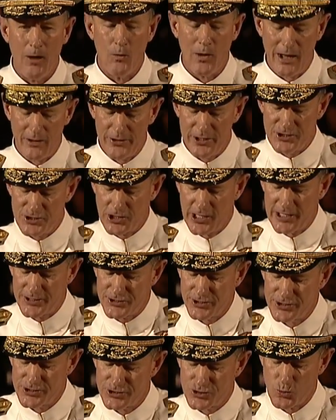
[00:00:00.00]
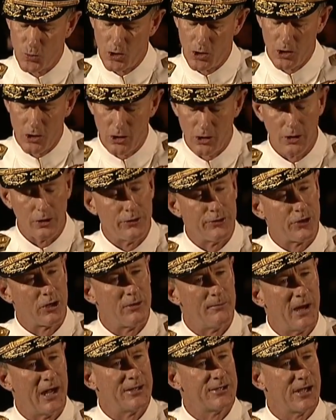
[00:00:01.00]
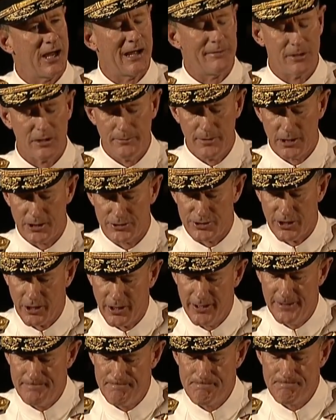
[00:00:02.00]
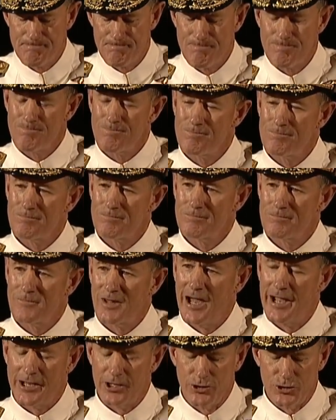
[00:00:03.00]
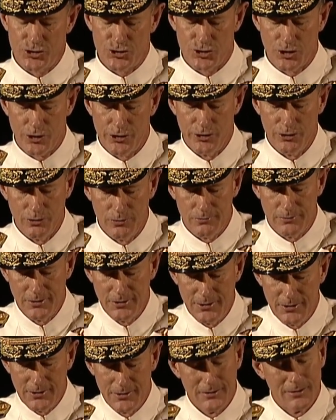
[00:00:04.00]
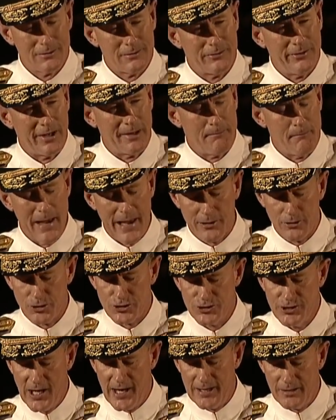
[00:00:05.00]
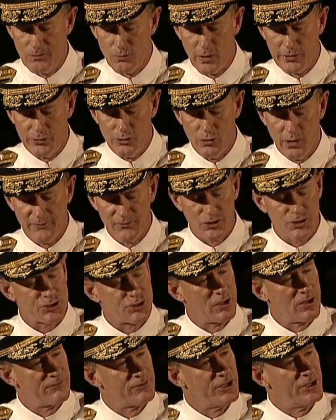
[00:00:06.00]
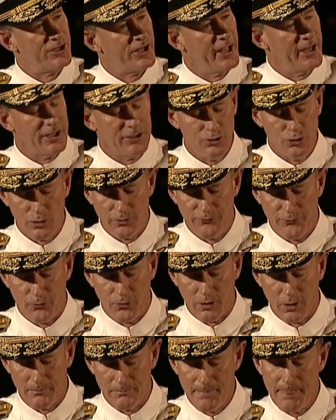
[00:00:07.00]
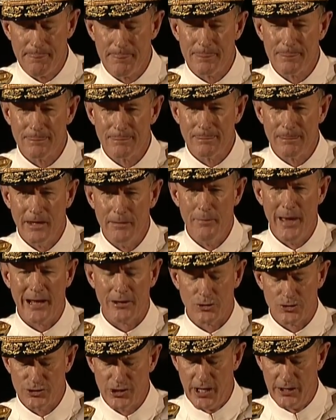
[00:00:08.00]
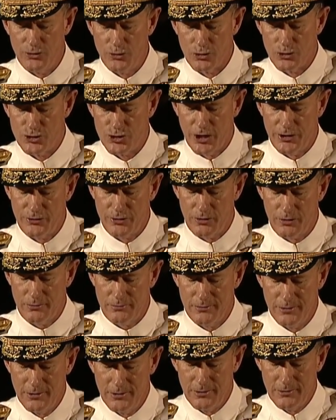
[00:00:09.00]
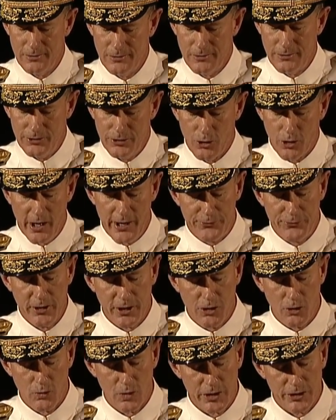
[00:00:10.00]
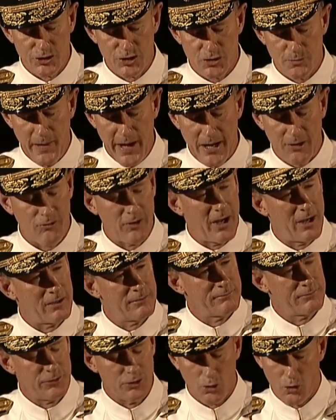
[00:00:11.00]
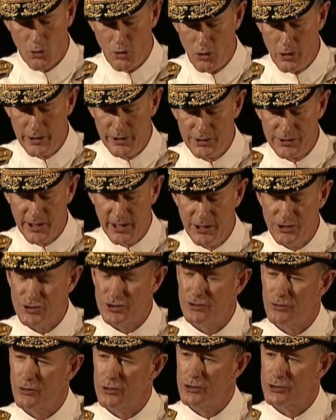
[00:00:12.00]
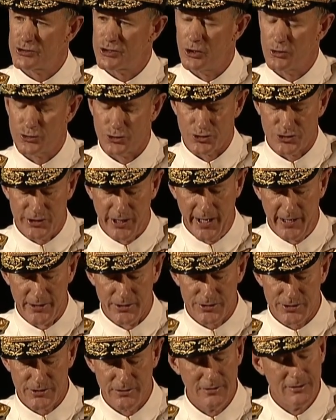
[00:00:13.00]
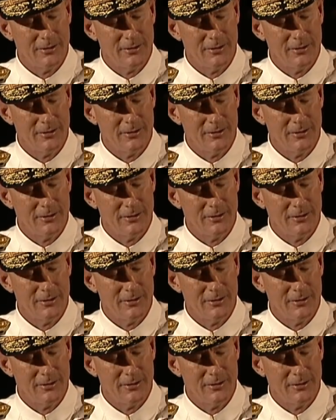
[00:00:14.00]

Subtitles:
while these lessons were learned during my time in the military, I can assure you that it matters not whether you ever served a day in uniform. It matters not your gender, your ethnic or religious background, your orientation, or your social status.